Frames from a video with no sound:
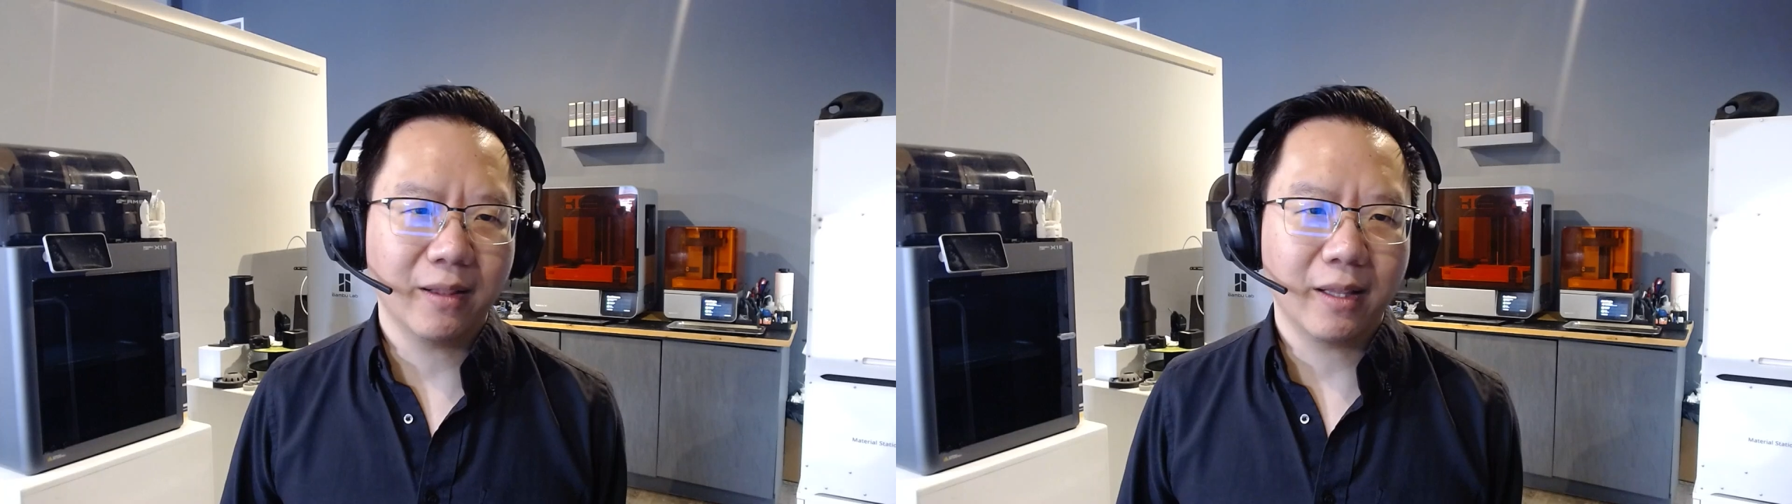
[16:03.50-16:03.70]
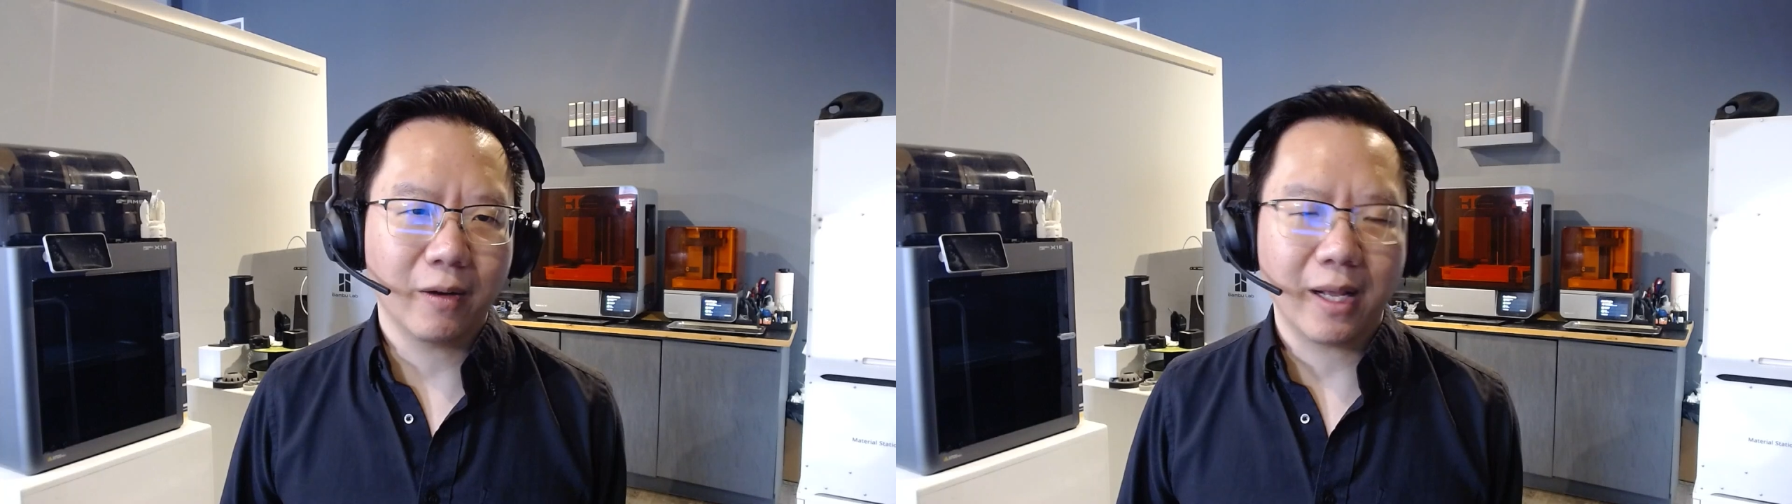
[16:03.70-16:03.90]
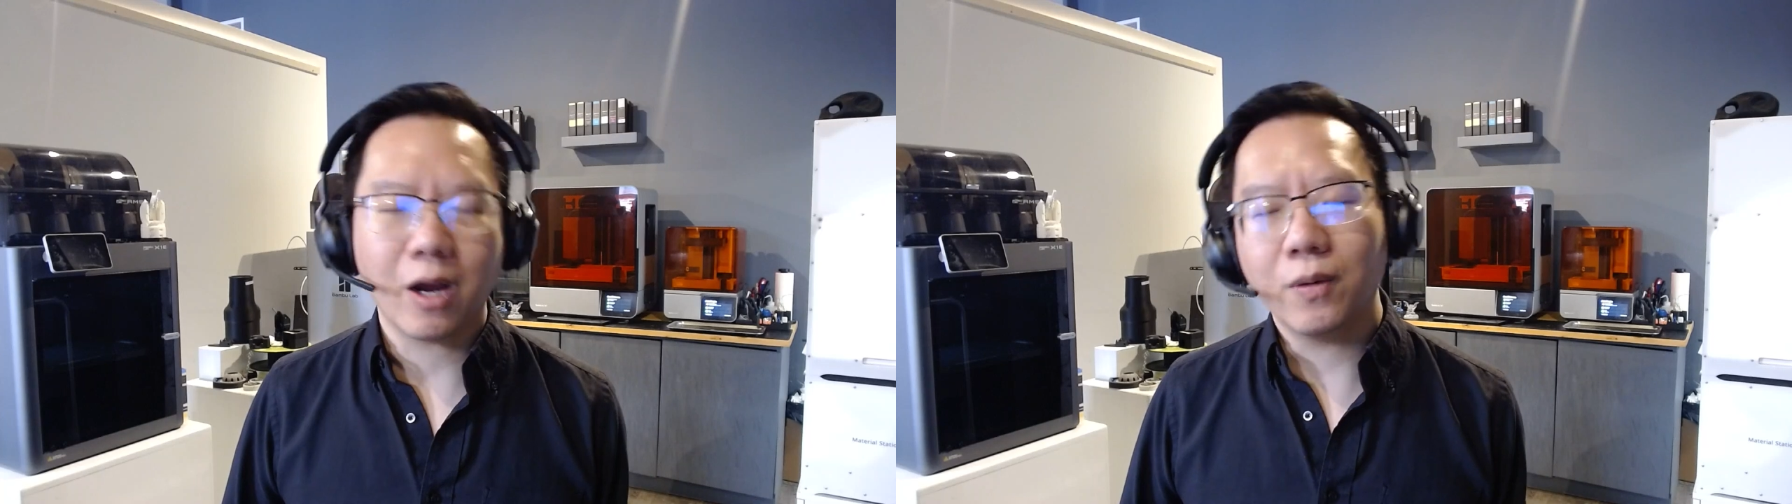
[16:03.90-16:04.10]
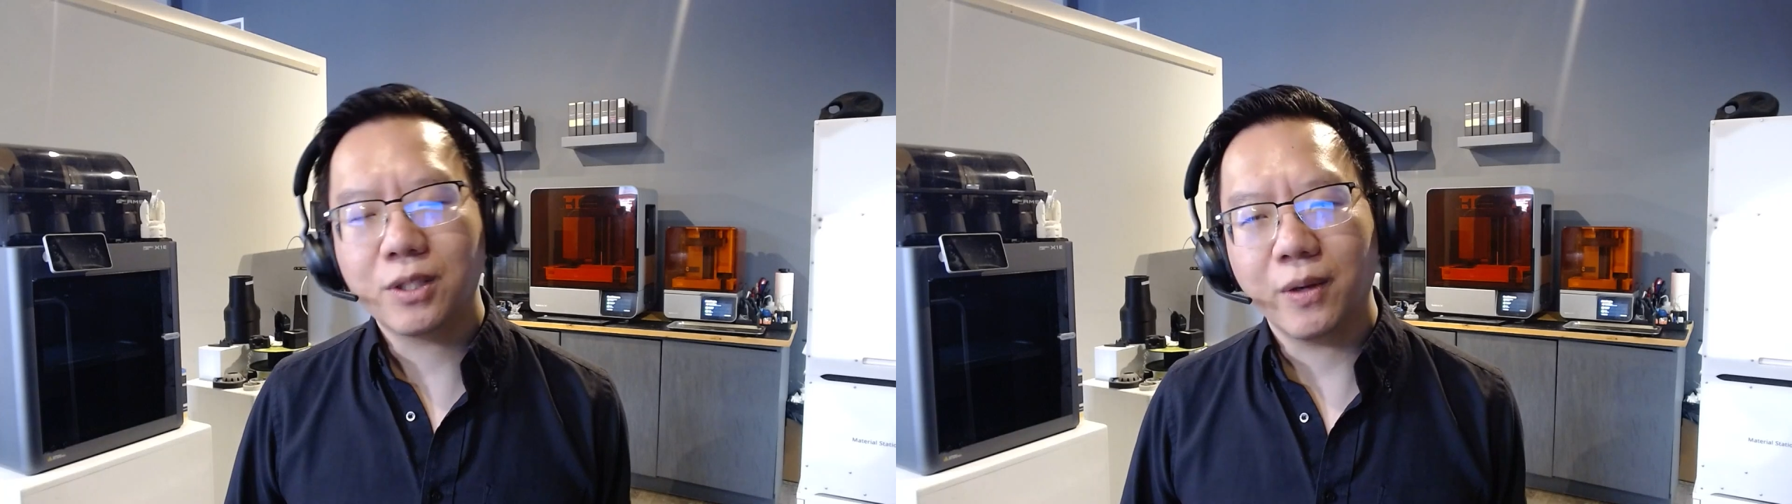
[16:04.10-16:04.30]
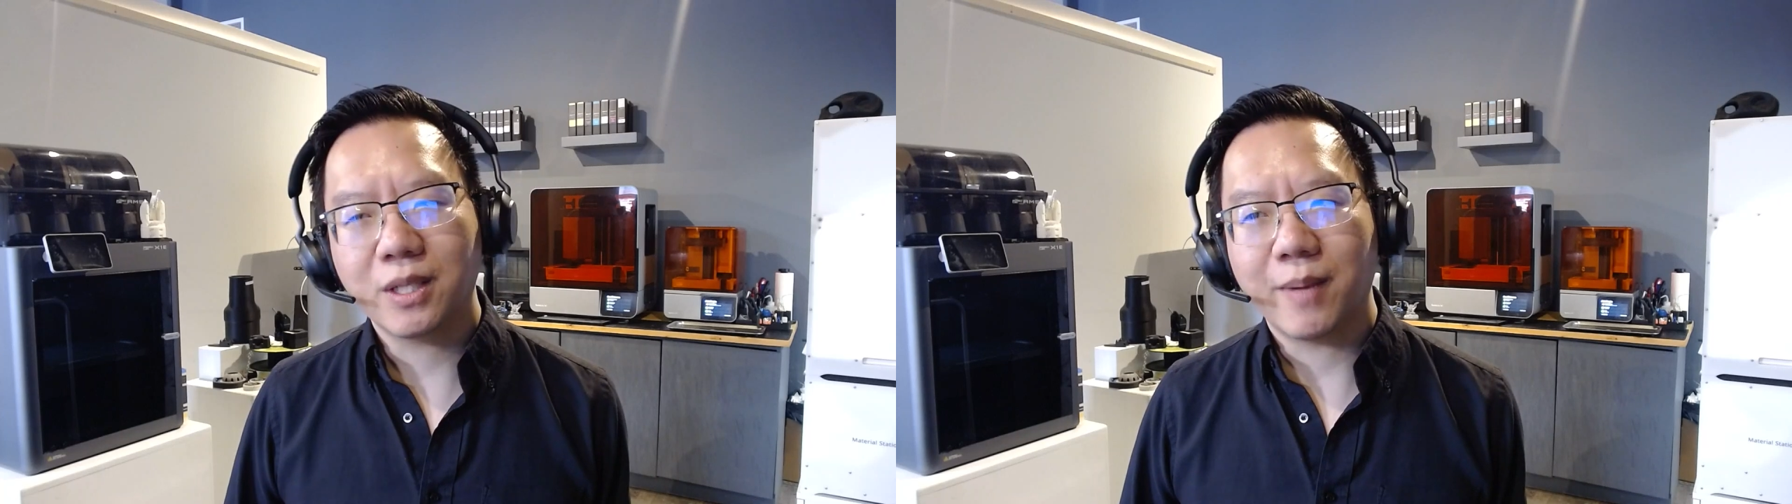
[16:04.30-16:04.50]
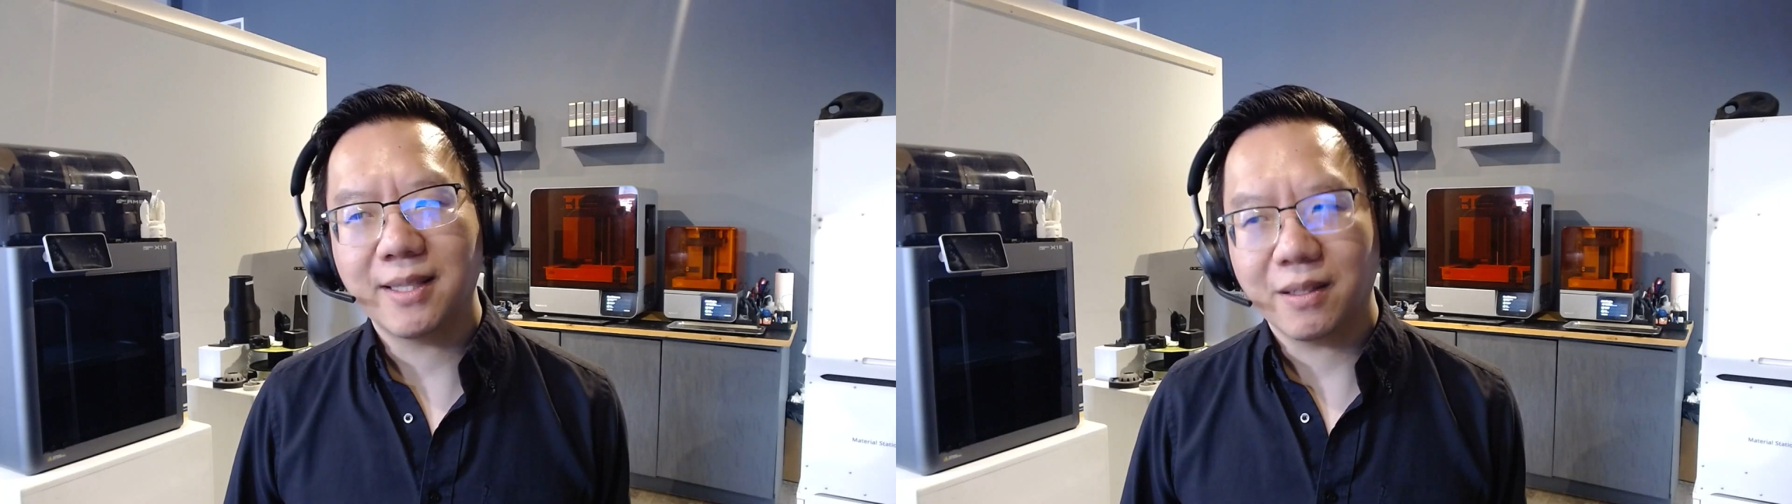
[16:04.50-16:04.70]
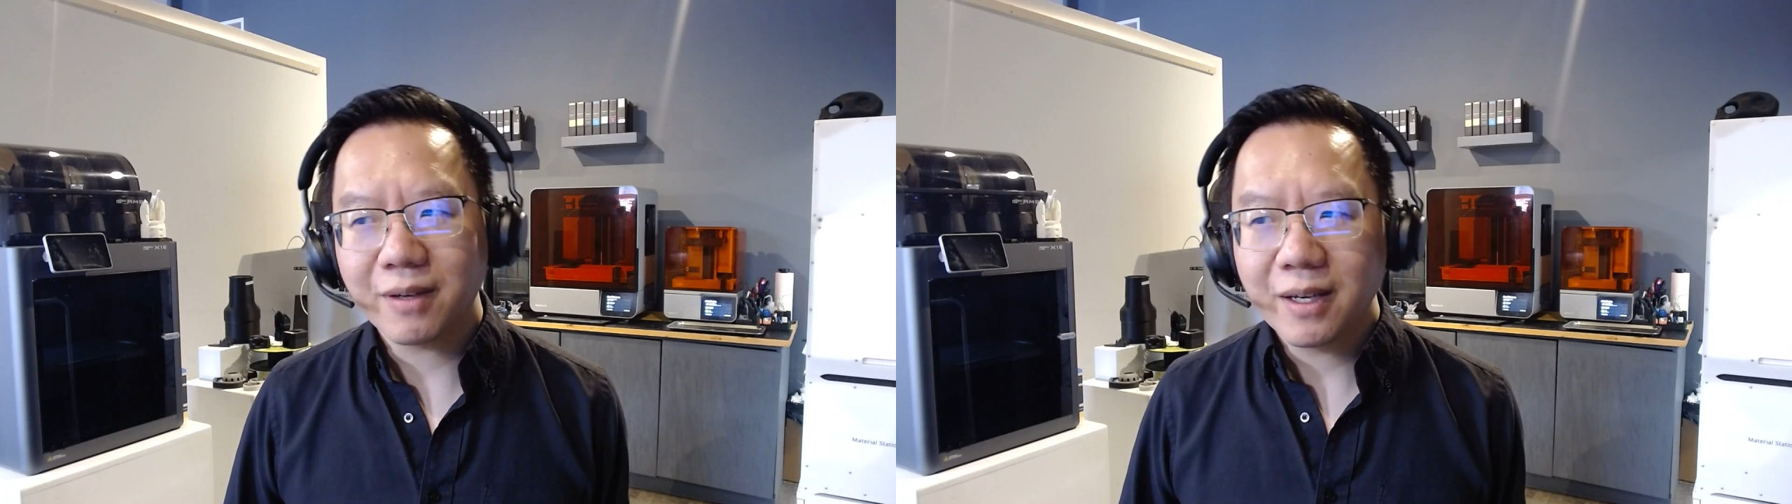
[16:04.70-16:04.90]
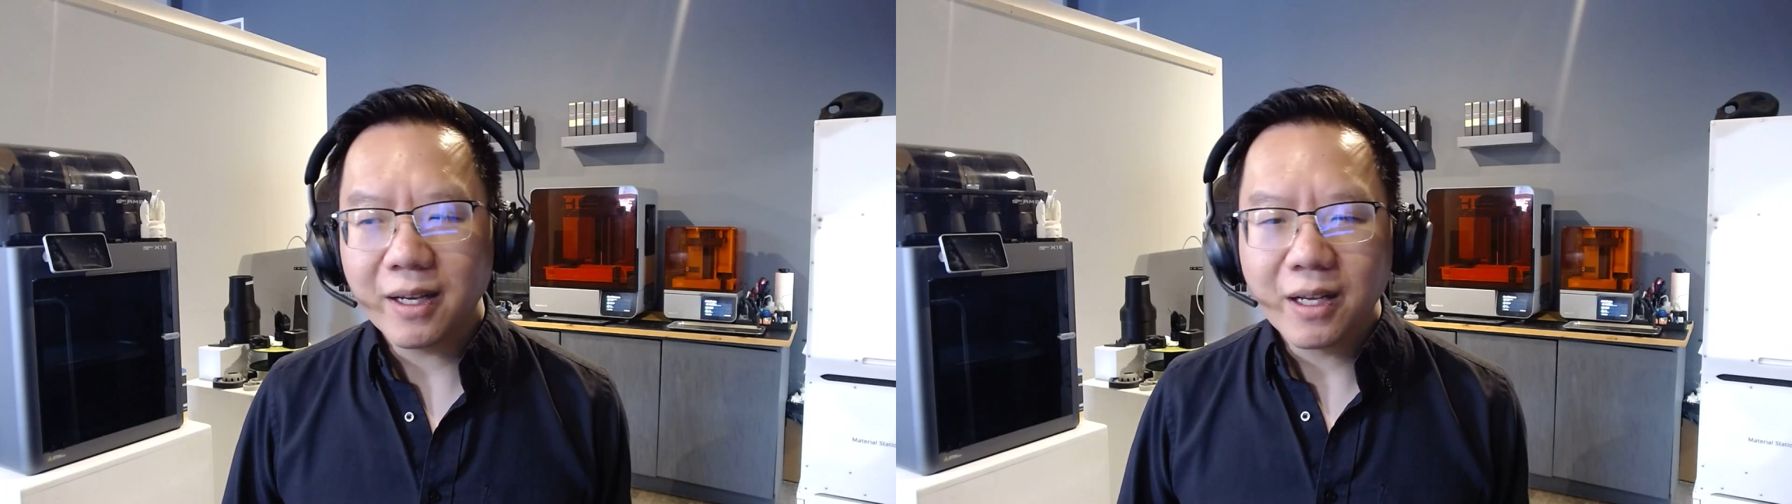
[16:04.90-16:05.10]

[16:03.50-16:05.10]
out that they're like, oh, it's too expensive.